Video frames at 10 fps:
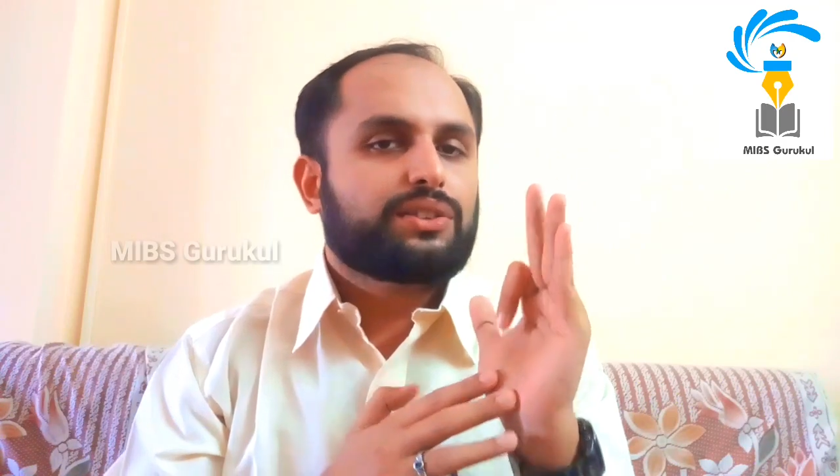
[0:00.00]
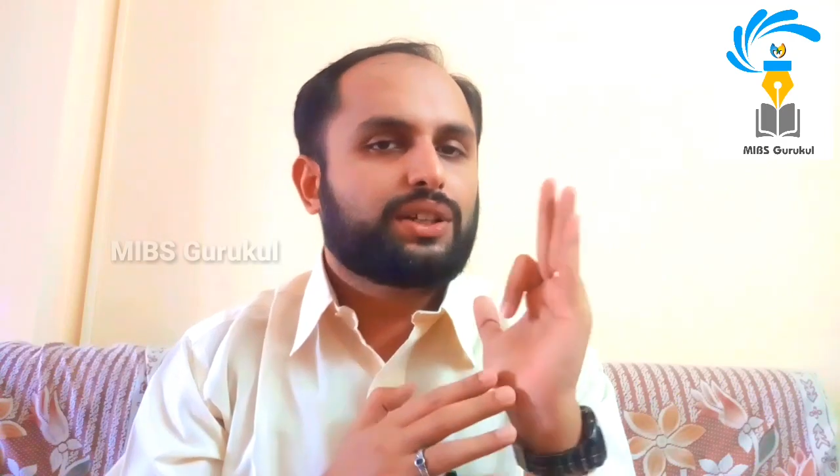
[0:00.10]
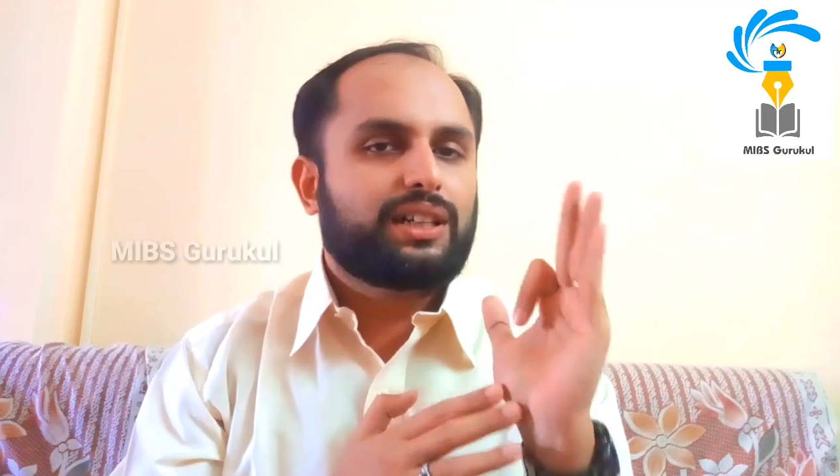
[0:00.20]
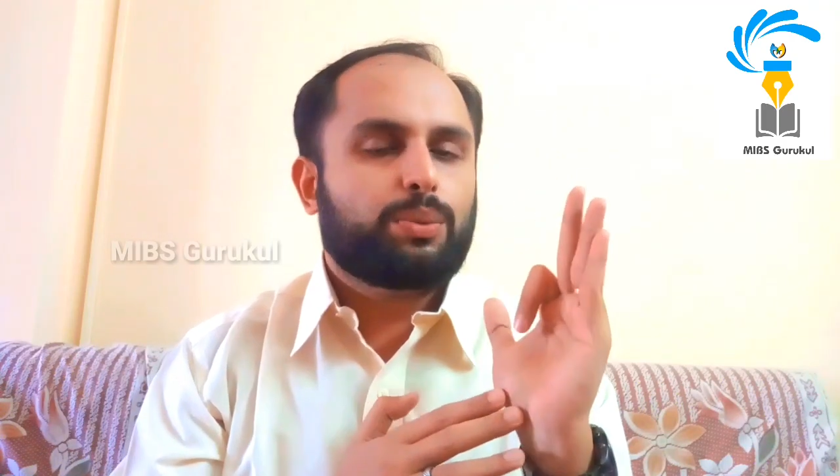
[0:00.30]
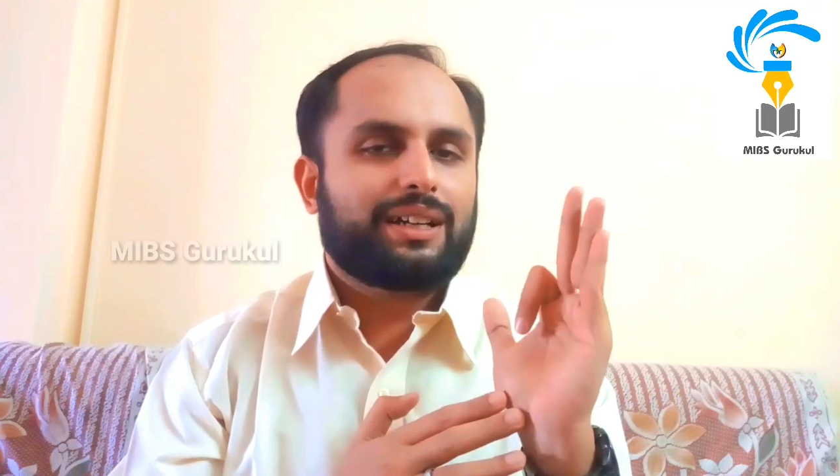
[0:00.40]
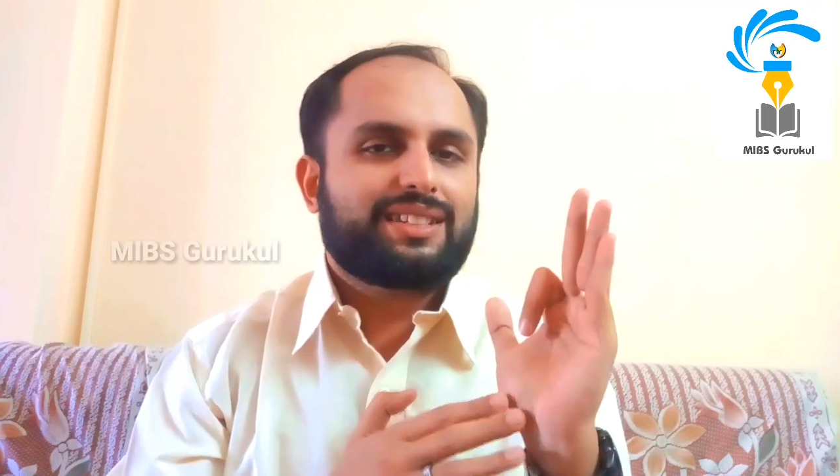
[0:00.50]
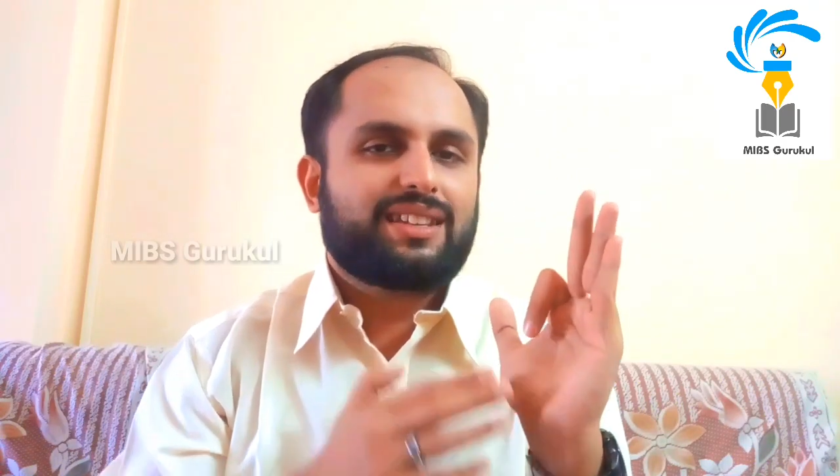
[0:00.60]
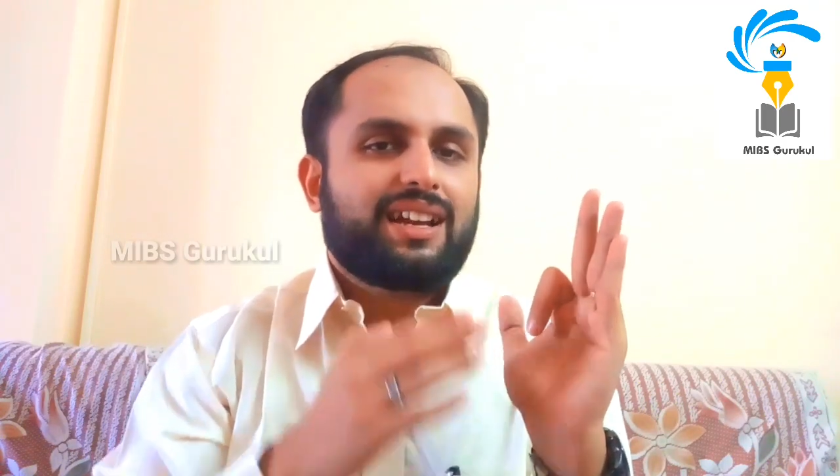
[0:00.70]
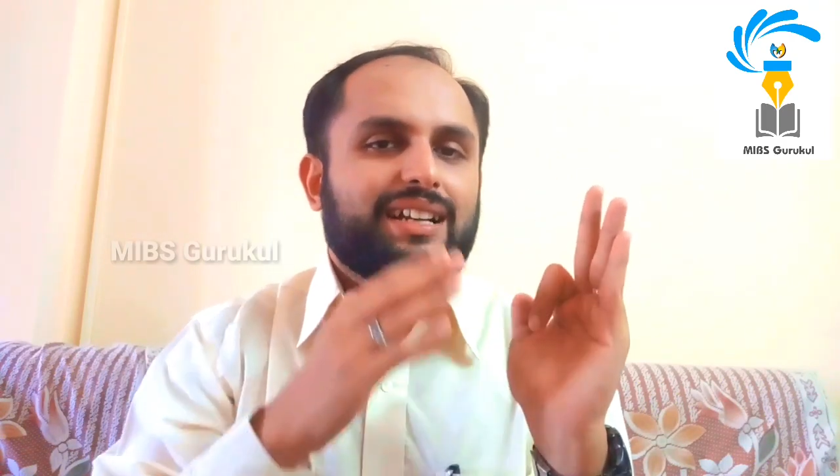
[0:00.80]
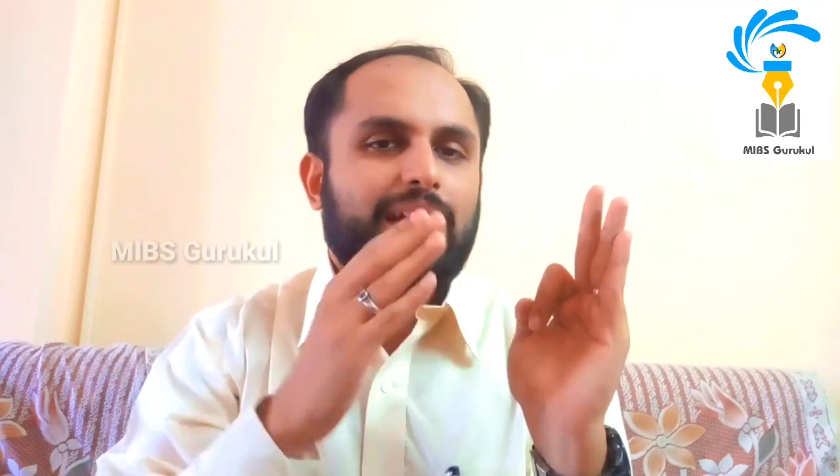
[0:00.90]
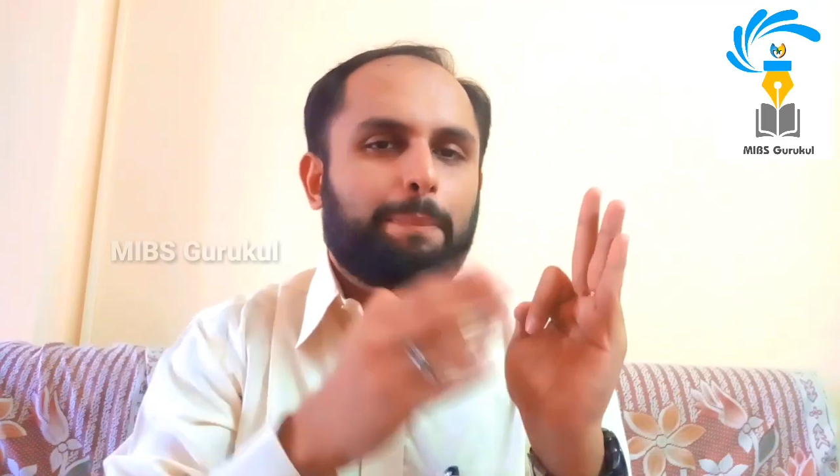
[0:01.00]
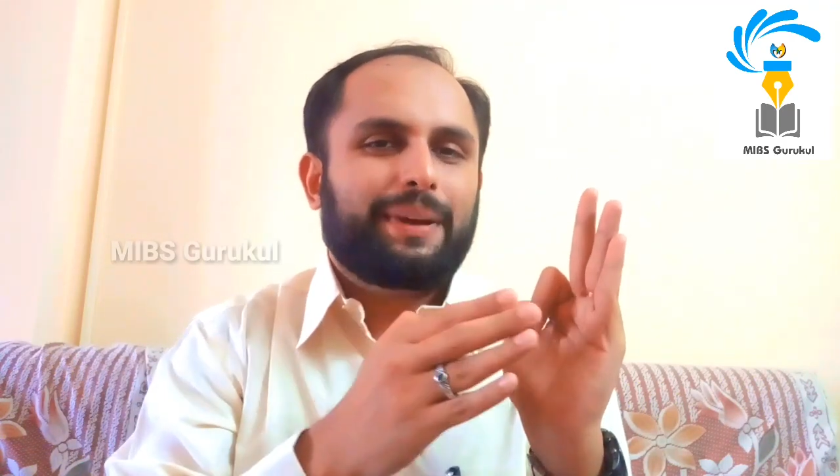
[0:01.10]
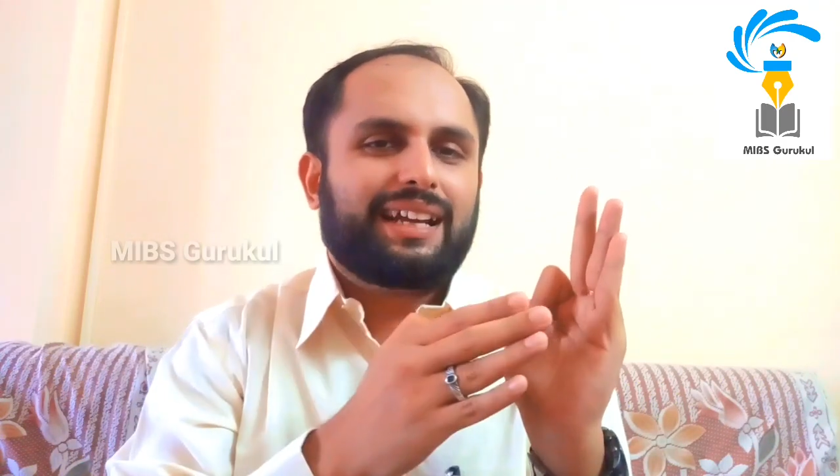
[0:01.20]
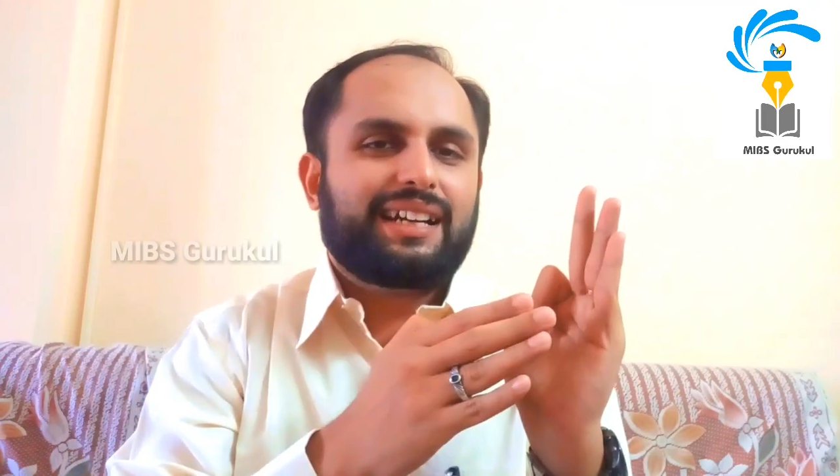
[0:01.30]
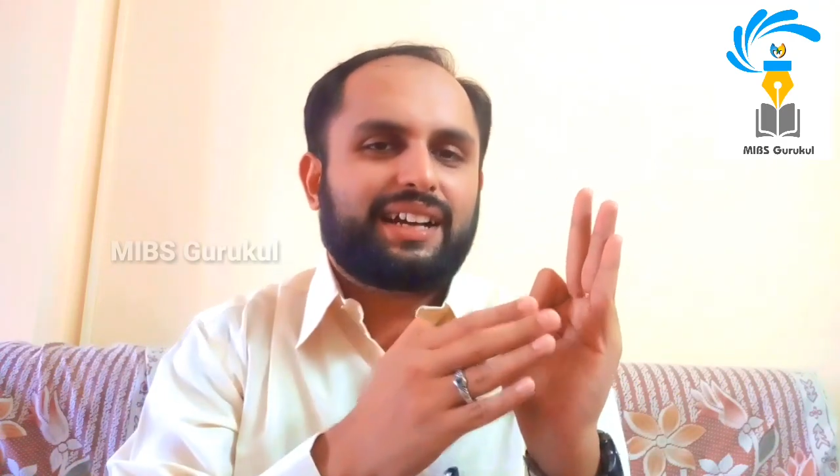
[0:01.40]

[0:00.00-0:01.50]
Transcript: Third one is typically